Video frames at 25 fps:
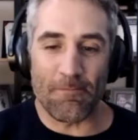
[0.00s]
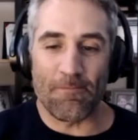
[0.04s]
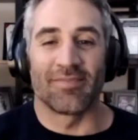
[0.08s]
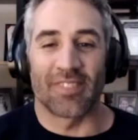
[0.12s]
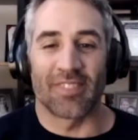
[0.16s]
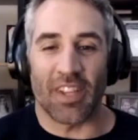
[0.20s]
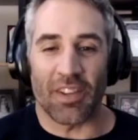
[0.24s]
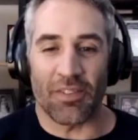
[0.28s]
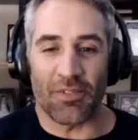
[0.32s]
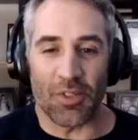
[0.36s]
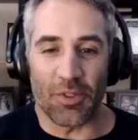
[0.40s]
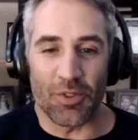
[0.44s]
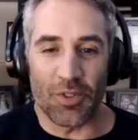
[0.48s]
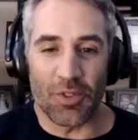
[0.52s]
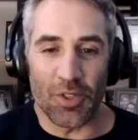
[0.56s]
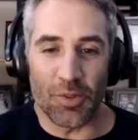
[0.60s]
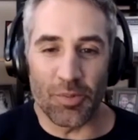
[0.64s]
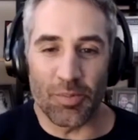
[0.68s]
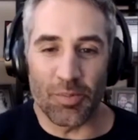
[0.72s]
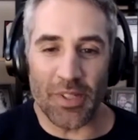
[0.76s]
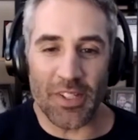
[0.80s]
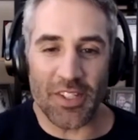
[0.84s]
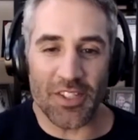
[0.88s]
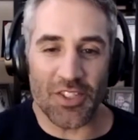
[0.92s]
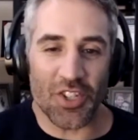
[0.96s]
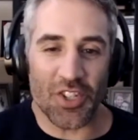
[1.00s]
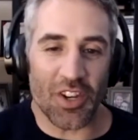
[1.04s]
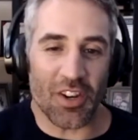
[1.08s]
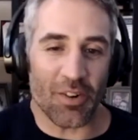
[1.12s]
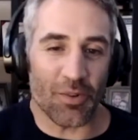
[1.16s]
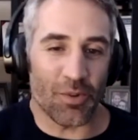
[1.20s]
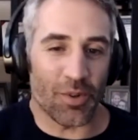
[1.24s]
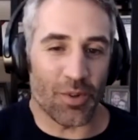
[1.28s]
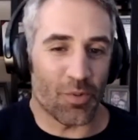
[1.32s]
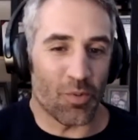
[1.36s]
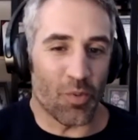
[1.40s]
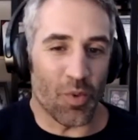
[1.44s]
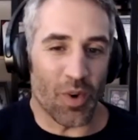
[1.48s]
If you do, please share it
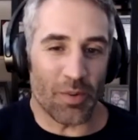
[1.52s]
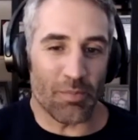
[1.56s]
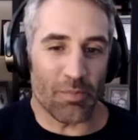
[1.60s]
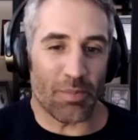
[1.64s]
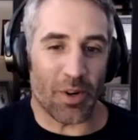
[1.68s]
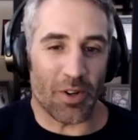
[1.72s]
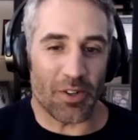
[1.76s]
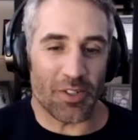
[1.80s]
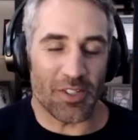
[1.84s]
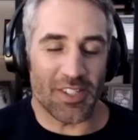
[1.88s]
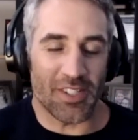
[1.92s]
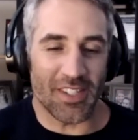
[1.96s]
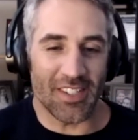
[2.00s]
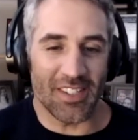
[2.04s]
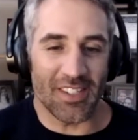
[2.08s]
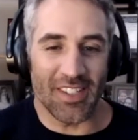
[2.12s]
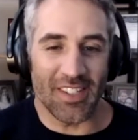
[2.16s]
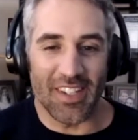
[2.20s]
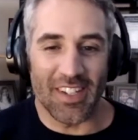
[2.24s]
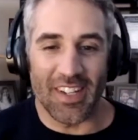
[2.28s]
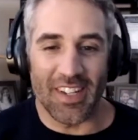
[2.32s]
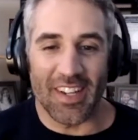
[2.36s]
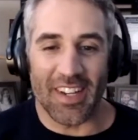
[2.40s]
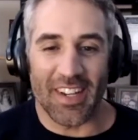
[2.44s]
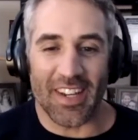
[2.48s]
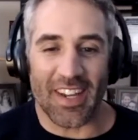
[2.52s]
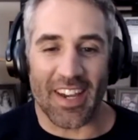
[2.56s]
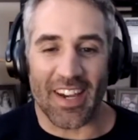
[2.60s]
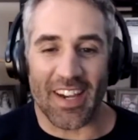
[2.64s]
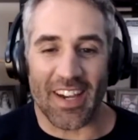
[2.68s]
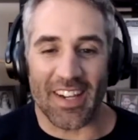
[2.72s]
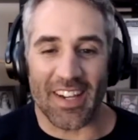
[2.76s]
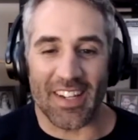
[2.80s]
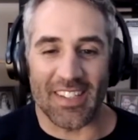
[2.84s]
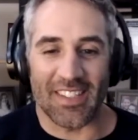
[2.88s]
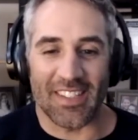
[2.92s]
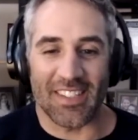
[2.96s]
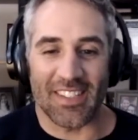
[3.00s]
with one person
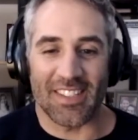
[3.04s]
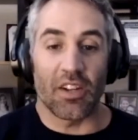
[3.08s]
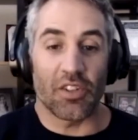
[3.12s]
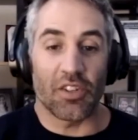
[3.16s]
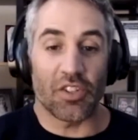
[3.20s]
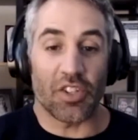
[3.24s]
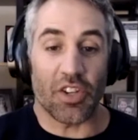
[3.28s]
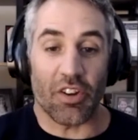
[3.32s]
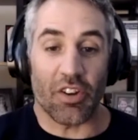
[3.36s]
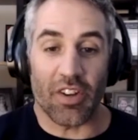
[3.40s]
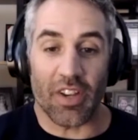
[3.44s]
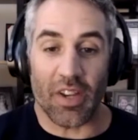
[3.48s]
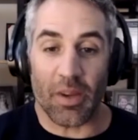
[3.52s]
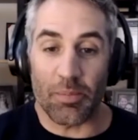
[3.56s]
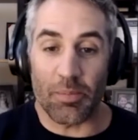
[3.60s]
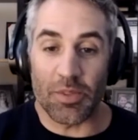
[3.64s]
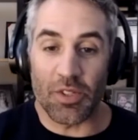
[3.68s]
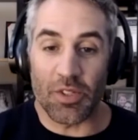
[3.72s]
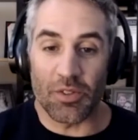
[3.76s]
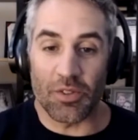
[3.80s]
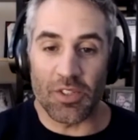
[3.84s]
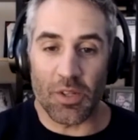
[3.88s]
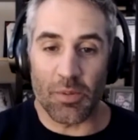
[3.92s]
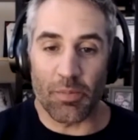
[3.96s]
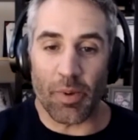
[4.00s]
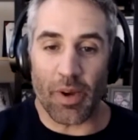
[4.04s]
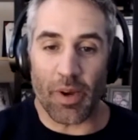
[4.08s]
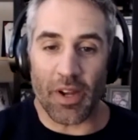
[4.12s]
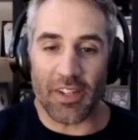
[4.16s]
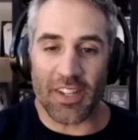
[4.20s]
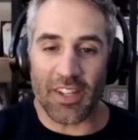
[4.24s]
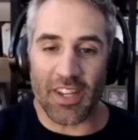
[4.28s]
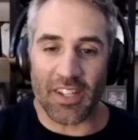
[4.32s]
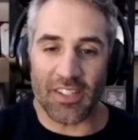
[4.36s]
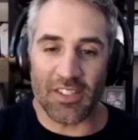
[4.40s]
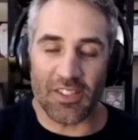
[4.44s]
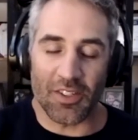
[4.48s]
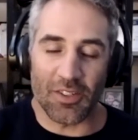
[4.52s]
as sharing episodes of the
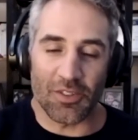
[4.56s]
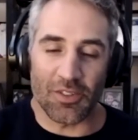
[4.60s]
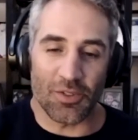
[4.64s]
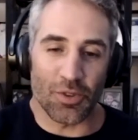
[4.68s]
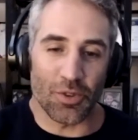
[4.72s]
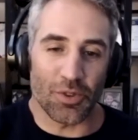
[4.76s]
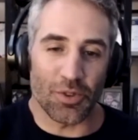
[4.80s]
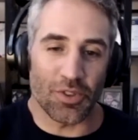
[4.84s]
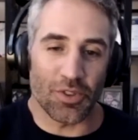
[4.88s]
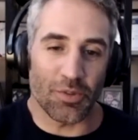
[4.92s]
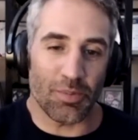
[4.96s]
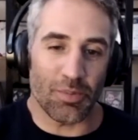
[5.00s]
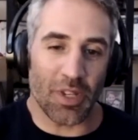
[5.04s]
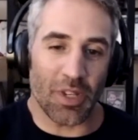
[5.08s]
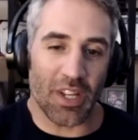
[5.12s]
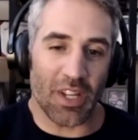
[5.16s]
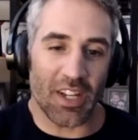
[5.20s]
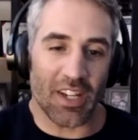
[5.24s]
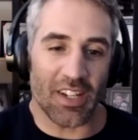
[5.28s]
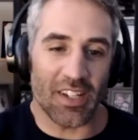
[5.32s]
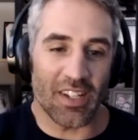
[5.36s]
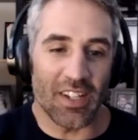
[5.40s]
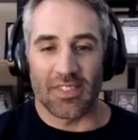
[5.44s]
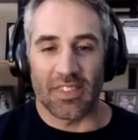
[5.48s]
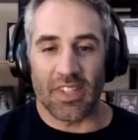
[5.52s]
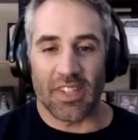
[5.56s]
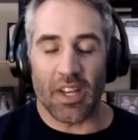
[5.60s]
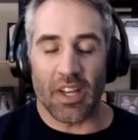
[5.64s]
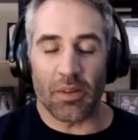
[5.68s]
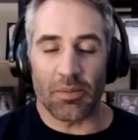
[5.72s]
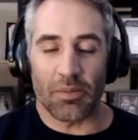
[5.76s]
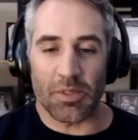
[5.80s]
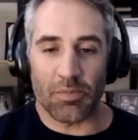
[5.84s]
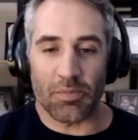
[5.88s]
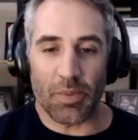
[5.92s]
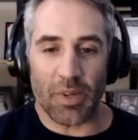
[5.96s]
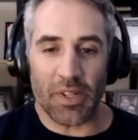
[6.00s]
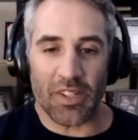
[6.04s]
podcast on social media helps
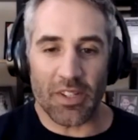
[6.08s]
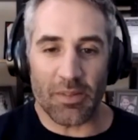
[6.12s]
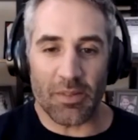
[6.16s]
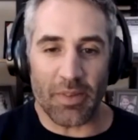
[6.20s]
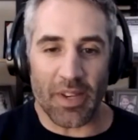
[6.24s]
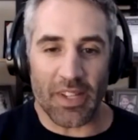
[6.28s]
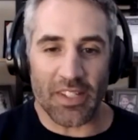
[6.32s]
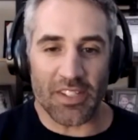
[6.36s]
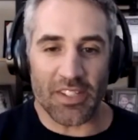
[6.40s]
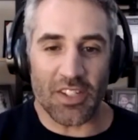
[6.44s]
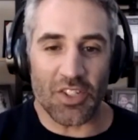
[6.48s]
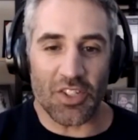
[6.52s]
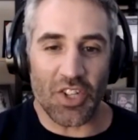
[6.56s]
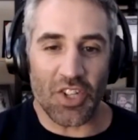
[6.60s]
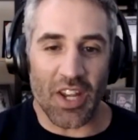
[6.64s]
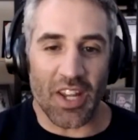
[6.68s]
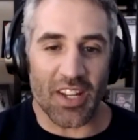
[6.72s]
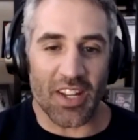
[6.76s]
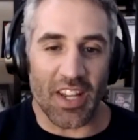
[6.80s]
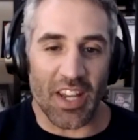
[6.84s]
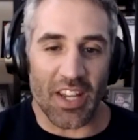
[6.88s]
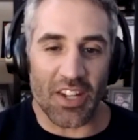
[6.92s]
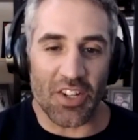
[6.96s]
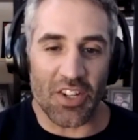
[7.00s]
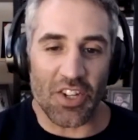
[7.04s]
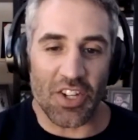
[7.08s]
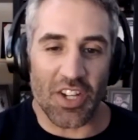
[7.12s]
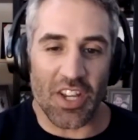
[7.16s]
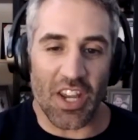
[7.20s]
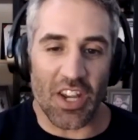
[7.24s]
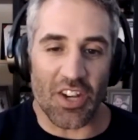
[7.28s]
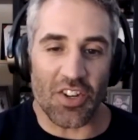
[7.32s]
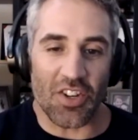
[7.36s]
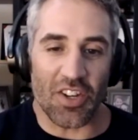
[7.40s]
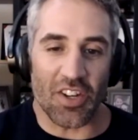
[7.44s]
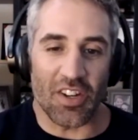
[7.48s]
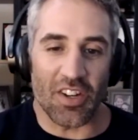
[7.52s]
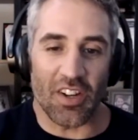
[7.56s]
spread the message and
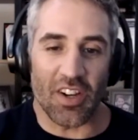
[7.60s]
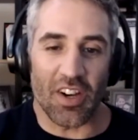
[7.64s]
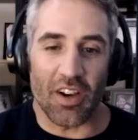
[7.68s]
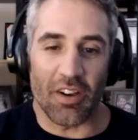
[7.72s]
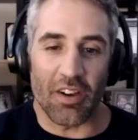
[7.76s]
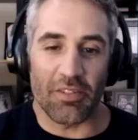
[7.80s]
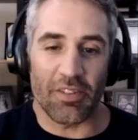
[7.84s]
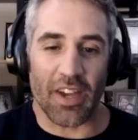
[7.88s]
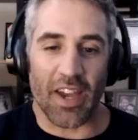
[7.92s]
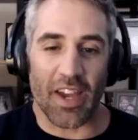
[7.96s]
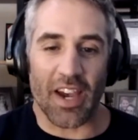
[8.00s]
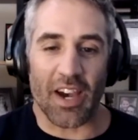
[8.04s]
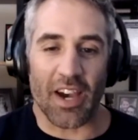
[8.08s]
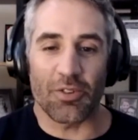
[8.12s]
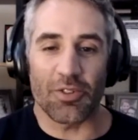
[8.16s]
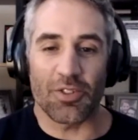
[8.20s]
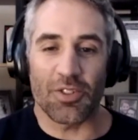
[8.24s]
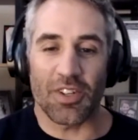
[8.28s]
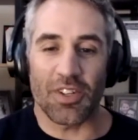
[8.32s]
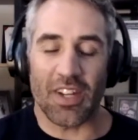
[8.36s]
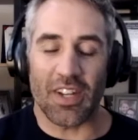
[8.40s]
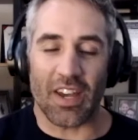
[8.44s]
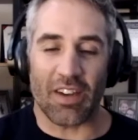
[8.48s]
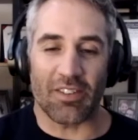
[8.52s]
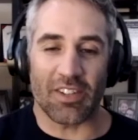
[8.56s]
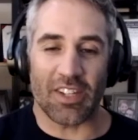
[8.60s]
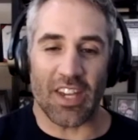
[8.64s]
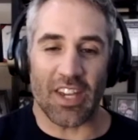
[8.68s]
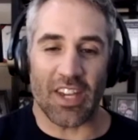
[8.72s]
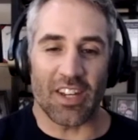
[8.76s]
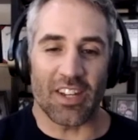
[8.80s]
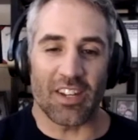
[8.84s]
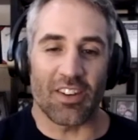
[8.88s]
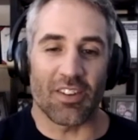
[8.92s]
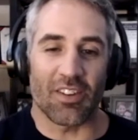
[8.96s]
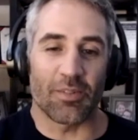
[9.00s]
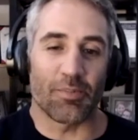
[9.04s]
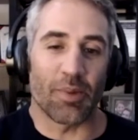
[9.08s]
education of how to navigate
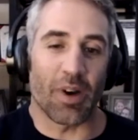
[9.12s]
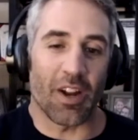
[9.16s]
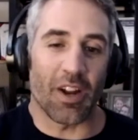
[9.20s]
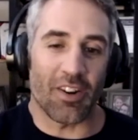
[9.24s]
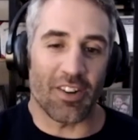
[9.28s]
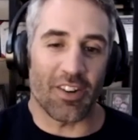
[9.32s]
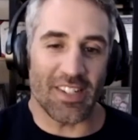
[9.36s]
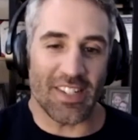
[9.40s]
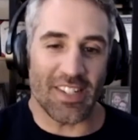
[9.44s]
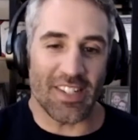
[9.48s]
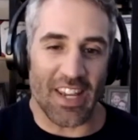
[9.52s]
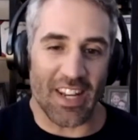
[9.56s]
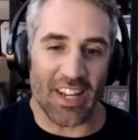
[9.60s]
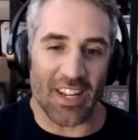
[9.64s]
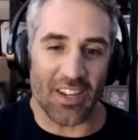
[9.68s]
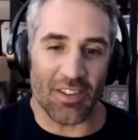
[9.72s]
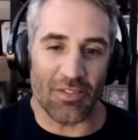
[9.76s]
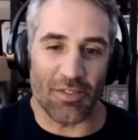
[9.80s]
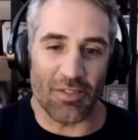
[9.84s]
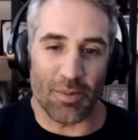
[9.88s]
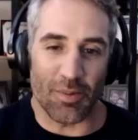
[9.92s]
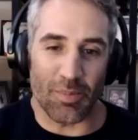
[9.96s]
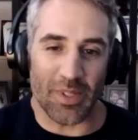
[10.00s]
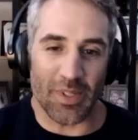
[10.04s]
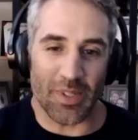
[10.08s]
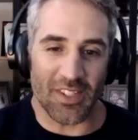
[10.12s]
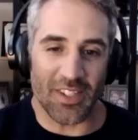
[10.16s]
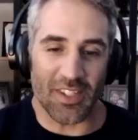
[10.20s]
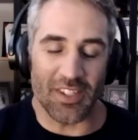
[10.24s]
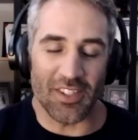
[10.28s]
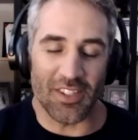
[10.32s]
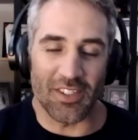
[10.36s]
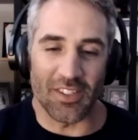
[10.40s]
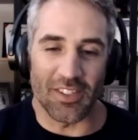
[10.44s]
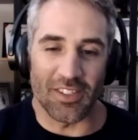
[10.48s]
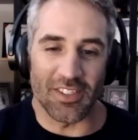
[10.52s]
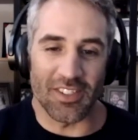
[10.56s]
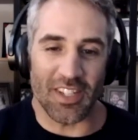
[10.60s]
modern dating for busy
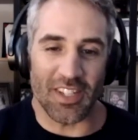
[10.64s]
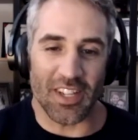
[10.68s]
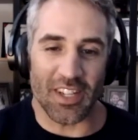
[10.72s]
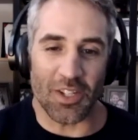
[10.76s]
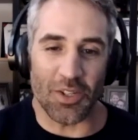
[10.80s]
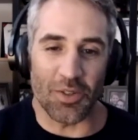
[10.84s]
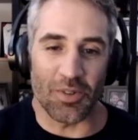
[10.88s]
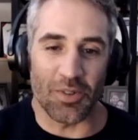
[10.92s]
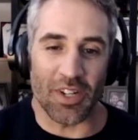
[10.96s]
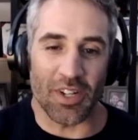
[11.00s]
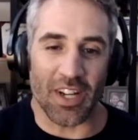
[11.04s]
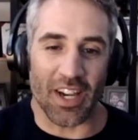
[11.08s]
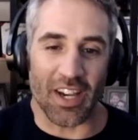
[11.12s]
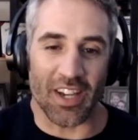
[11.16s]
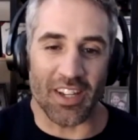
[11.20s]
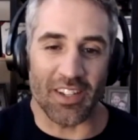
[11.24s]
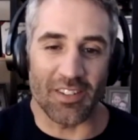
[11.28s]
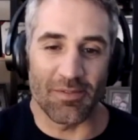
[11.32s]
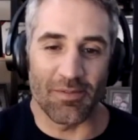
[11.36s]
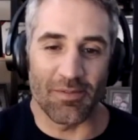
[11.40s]
adults like you and I.